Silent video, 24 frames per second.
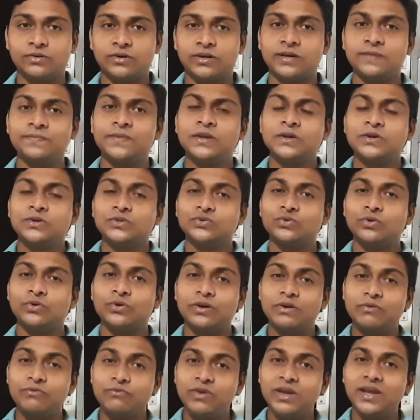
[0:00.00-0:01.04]
Okay,
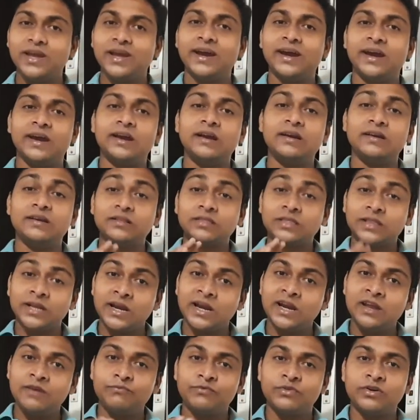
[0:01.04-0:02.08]
so we get the
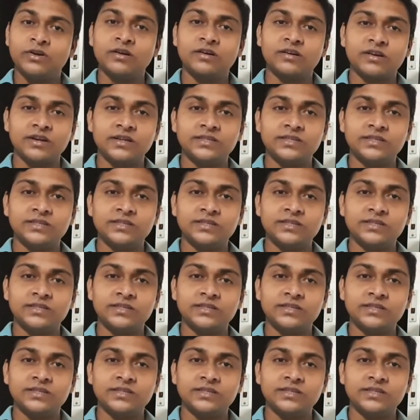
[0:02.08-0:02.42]
3 different